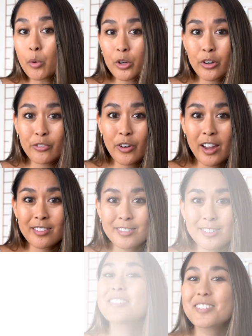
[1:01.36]
or your
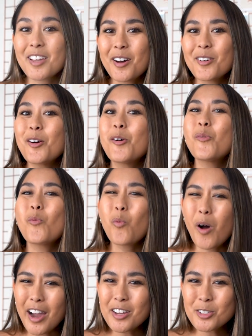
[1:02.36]
friends. So,
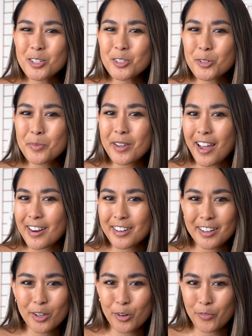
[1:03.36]
why should you be
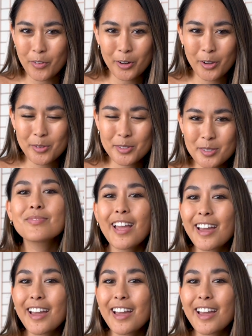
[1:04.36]
editing your photos?